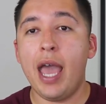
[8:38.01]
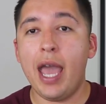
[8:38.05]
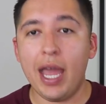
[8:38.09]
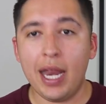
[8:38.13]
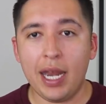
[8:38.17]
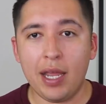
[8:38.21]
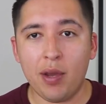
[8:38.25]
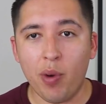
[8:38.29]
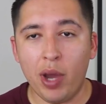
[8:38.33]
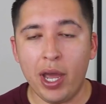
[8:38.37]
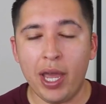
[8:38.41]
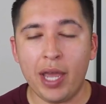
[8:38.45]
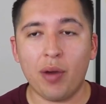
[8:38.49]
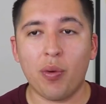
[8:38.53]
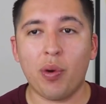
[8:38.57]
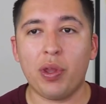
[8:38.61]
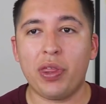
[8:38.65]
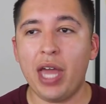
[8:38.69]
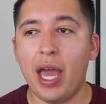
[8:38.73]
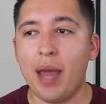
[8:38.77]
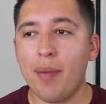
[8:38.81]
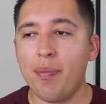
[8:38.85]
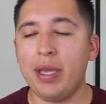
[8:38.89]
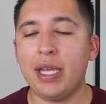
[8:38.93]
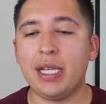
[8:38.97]
Anyway, with
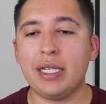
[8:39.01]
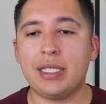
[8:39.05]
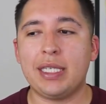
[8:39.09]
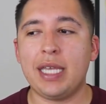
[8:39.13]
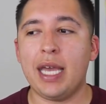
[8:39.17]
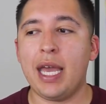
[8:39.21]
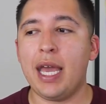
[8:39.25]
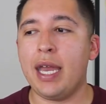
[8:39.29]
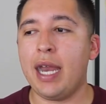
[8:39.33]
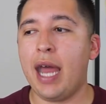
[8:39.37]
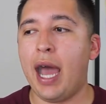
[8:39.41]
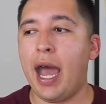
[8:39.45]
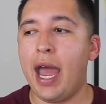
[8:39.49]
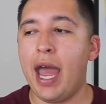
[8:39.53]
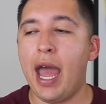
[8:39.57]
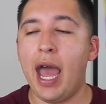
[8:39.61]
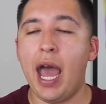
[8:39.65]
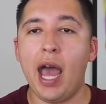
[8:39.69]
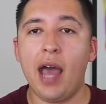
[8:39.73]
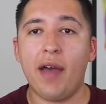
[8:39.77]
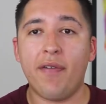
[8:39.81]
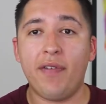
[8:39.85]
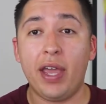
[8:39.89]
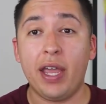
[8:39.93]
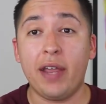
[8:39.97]
that being said, I
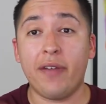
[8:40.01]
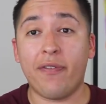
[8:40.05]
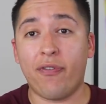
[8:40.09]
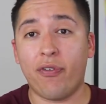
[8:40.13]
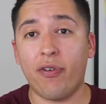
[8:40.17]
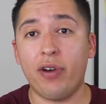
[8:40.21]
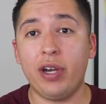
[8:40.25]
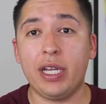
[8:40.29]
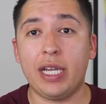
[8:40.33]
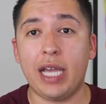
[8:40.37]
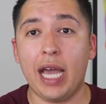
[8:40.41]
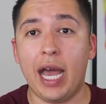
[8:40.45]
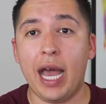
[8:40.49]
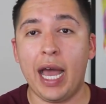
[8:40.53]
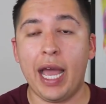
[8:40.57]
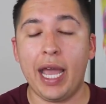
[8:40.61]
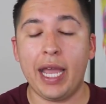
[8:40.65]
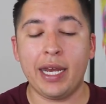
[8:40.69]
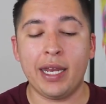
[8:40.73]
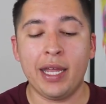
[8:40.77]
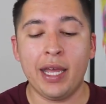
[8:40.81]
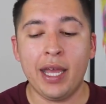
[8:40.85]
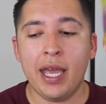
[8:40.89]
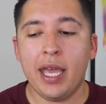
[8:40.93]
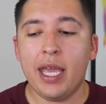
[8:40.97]
have a free
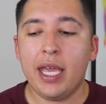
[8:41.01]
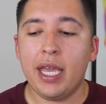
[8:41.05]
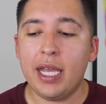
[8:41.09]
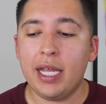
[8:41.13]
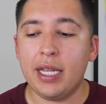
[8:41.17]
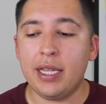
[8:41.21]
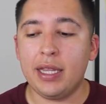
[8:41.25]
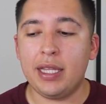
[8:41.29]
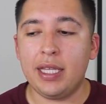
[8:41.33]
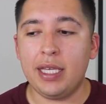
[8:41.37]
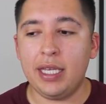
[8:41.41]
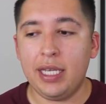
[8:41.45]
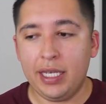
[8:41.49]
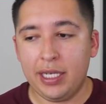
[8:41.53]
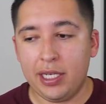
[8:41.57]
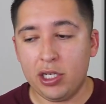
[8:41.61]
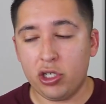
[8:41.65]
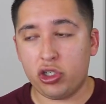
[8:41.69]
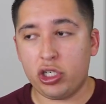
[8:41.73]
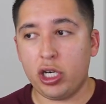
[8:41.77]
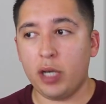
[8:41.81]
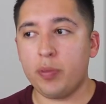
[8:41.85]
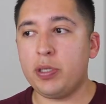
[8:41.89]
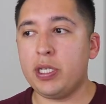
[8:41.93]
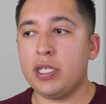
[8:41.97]
guide in the
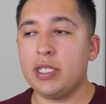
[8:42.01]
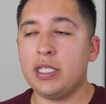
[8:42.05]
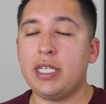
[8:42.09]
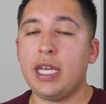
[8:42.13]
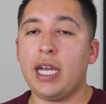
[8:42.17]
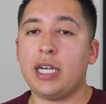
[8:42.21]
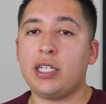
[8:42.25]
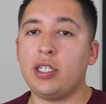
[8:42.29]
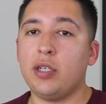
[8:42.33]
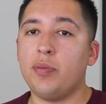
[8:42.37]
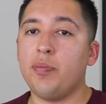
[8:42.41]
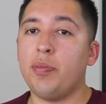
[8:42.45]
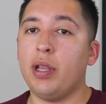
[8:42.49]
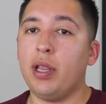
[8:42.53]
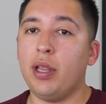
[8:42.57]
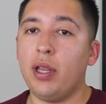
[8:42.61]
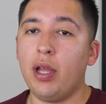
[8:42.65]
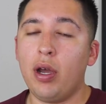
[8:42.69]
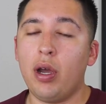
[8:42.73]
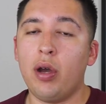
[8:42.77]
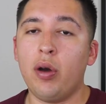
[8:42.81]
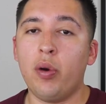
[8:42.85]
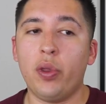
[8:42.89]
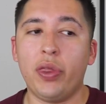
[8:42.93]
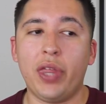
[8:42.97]
description section
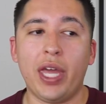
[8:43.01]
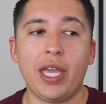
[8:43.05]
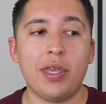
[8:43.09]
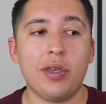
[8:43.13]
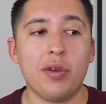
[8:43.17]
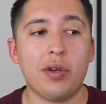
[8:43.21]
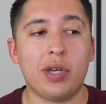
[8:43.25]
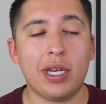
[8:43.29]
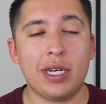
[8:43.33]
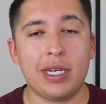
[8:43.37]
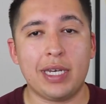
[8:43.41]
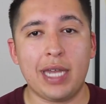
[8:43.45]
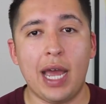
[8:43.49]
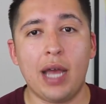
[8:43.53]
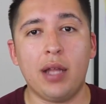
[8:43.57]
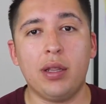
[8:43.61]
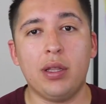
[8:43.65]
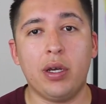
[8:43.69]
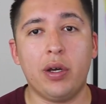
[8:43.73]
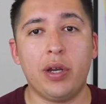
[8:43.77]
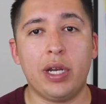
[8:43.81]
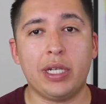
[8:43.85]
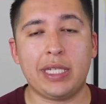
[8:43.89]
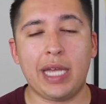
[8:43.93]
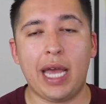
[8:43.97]
below that you can
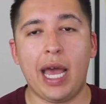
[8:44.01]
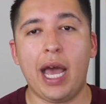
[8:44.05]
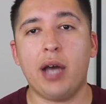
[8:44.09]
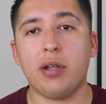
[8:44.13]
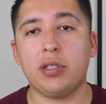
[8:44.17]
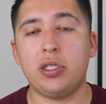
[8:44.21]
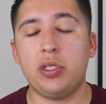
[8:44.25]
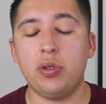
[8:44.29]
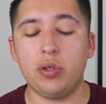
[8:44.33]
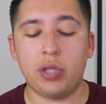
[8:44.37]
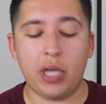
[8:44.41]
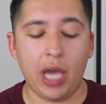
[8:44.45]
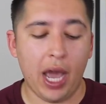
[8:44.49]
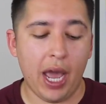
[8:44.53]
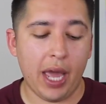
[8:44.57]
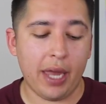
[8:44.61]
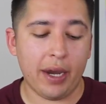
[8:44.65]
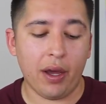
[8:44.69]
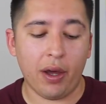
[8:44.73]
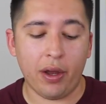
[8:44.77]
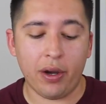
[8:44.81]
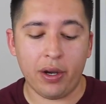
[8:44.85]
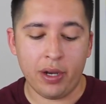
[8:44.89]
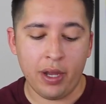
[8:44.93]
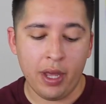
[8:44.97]
download. It's a how-to guide
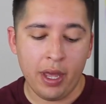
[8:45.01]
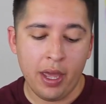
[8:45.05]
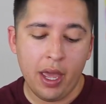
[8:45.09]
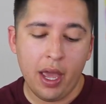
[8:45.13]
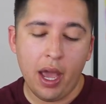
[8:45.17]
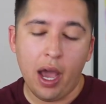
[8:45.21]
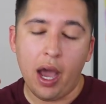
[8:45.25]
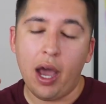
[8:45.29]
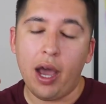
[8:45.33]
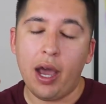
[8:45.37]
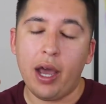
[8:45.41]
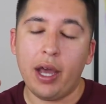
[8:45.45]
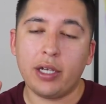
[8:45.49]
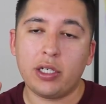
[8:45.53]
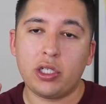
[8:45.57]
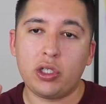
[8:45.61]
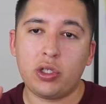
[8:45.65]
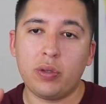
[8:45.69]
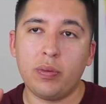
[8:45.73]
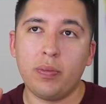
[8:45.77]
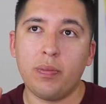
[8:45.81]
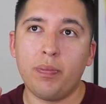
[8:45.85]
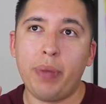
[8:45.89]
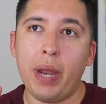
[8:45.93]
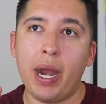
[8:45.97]
on
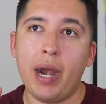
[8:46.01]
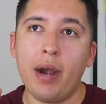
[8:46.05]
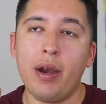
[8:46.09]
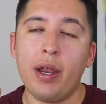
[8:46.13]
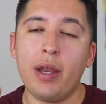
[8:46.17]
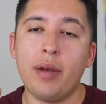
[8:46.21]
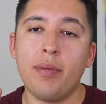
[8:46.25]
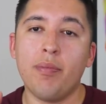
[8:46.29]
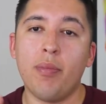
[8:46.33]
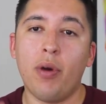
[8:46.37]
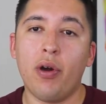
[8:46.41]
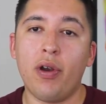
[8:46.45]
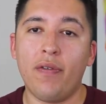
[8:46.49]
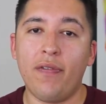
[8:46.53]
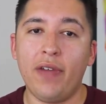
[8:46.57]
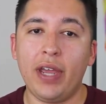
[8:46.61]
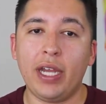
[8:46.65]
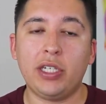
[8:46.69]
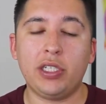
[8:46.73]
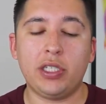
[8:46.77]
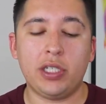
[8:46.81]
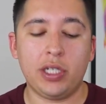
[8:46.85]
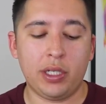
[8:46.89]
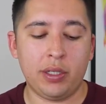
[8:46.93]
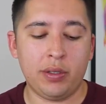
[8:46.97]
parrot
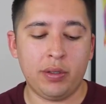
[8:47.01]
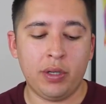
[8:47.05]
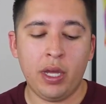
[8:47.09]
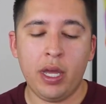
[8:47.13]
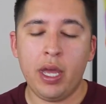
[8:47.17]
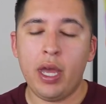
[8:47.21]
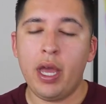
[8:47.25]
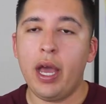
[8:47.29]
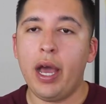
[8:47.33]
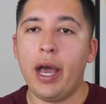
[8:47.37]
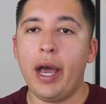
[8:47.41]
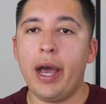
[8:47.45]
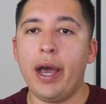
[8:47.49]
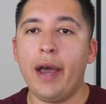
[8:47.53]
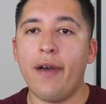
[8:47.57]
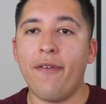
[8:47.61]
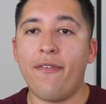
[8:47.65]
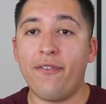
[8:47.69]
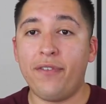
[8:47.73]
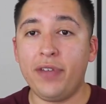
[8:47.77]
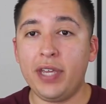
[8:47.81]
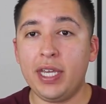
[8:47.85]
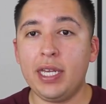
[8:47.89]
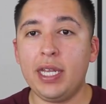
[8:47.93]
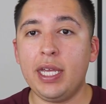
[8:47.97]
motivation,
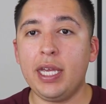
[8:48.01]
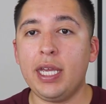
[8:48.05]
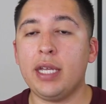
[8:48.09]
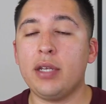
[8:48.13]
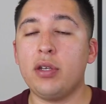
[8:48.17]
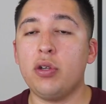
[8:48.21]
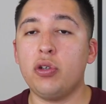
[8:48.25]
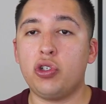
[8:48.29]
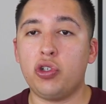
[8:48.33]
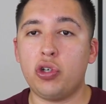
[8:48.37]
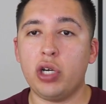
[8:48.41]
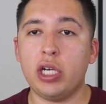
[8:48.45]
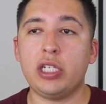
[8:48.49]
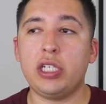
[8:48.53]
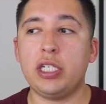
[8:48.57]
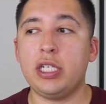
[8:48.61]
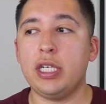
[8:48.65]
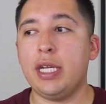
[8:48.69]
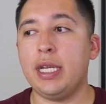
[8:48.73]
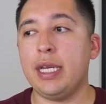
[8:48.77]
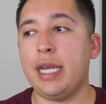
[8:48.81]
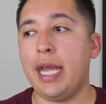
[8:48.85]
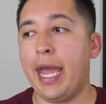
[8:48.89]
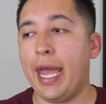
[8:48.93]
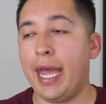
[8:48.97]
feeding,
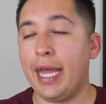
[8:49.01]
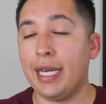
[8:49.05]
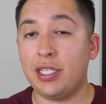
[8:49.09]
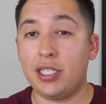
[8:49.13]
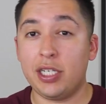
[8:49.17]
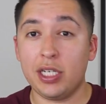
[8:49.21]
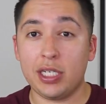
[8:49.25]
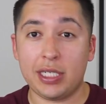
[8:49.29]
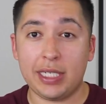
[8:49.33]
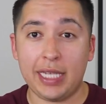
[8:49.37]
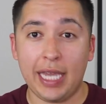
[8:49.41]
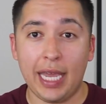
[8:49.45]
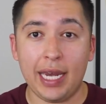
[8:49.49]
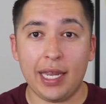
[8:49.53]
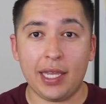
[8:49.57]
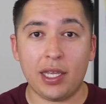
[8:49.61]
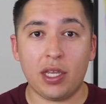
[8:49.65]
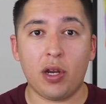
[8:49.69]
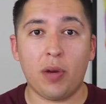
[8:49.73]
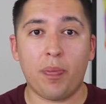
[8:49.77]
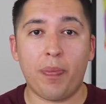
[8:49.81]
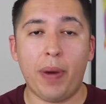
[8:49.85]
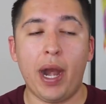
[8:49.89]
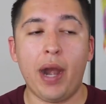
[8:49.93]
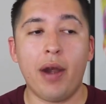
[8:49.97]
nutrition, and just
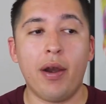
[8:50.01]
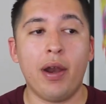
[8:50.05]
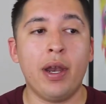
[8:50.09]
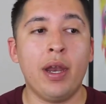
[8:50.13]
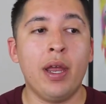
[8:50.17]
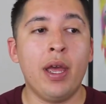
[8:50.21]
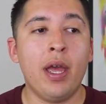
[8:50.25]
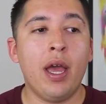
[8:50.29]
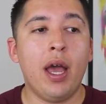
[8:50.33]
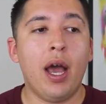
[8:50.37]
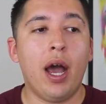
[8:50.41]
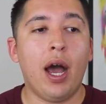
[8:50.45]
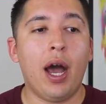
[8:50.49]
getting your parrot